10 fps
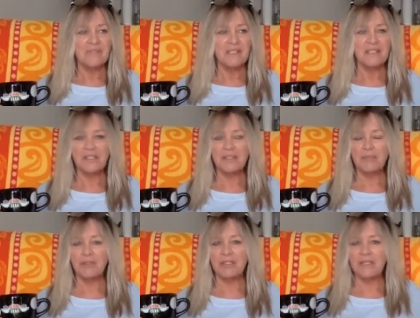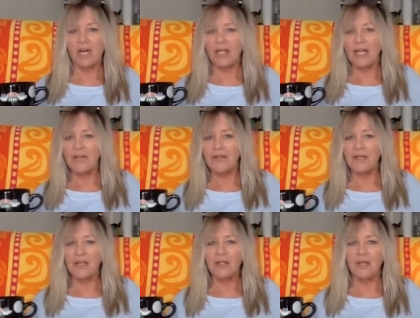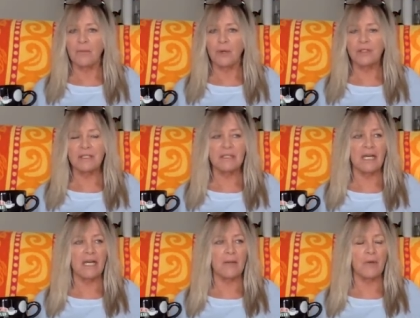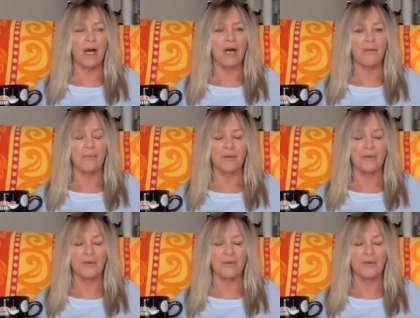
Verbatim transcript: he just puts his heart out there most of the time, um,